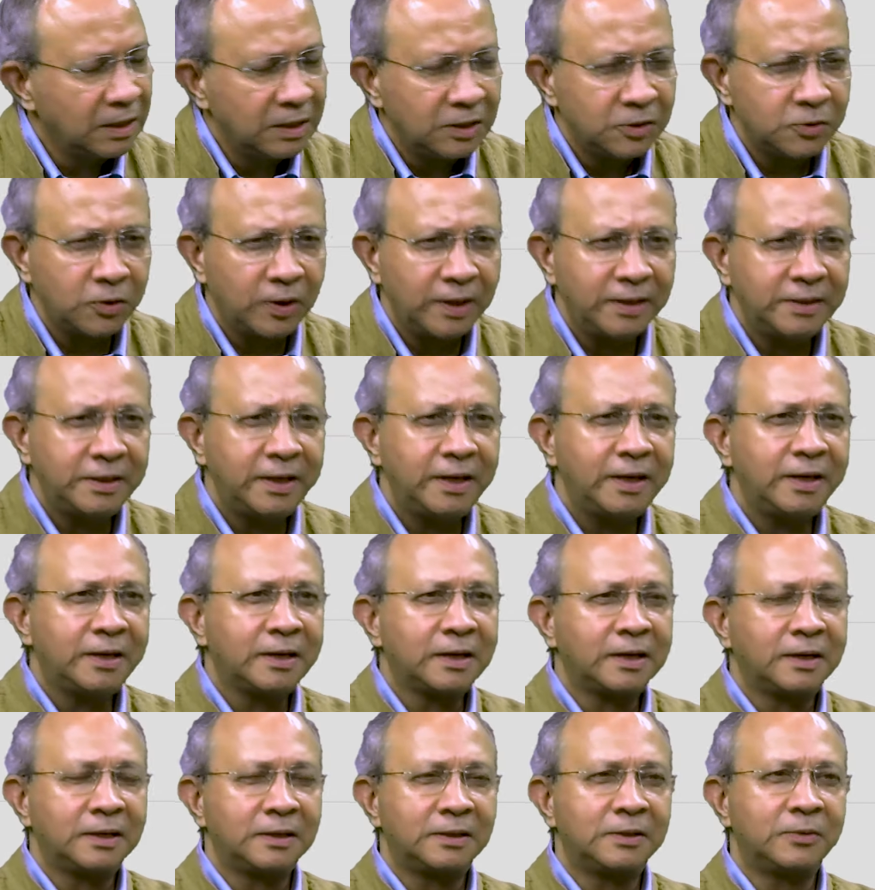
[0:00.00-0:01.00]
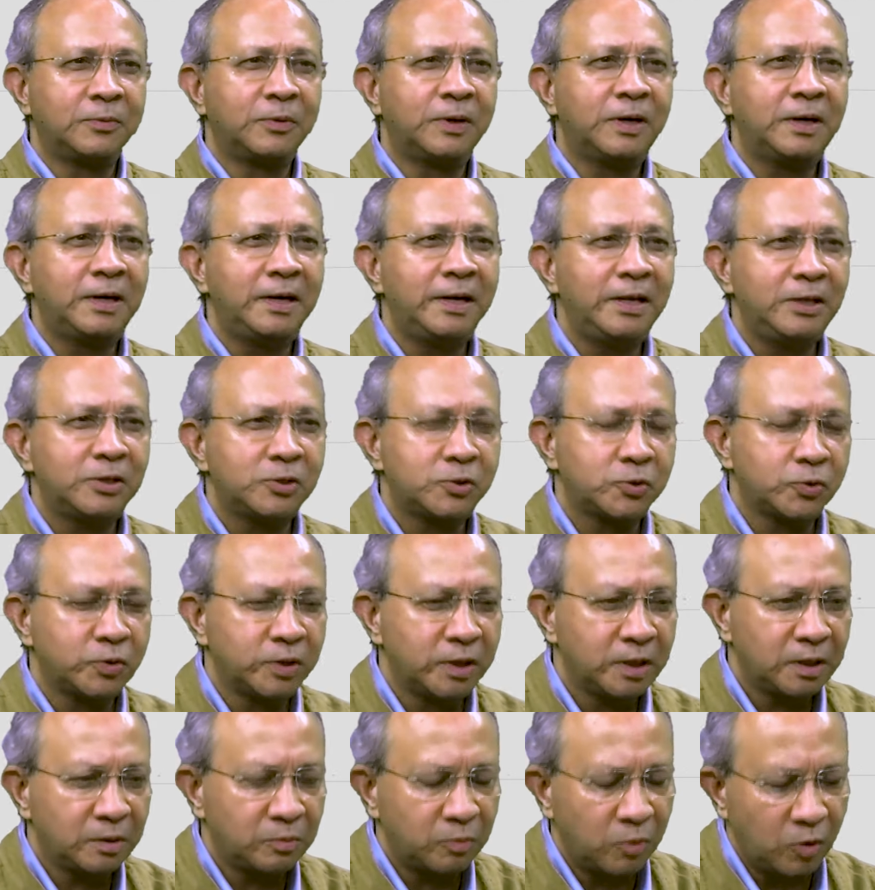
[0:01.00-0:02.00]
So I think the world needs to
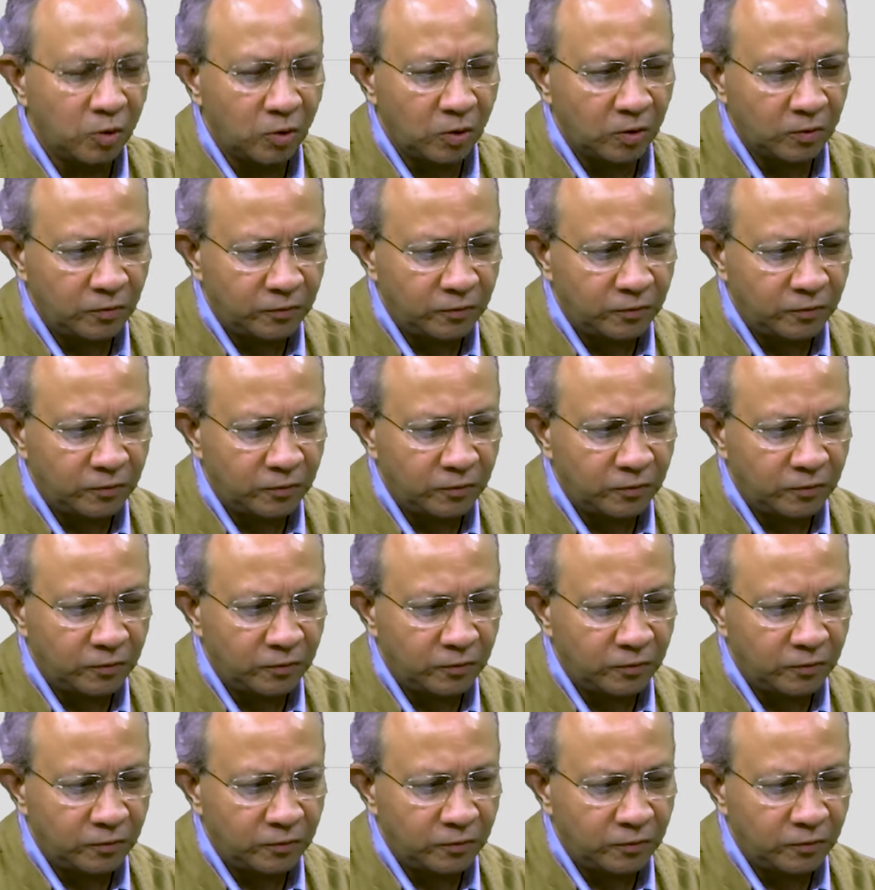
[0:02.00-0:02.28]
hear more